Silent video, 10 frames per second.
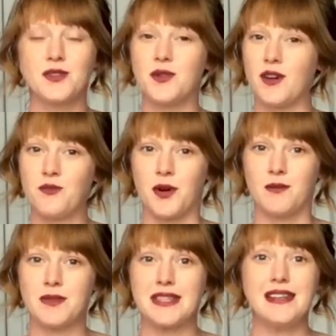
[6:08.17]
12
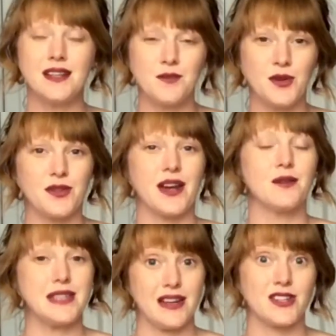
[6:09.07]
prompts, a little more than I
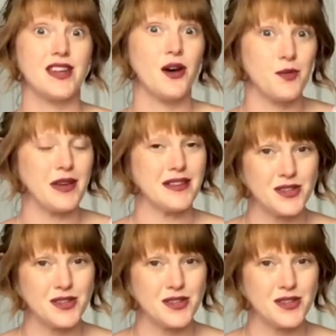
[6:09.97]
was actually hoping to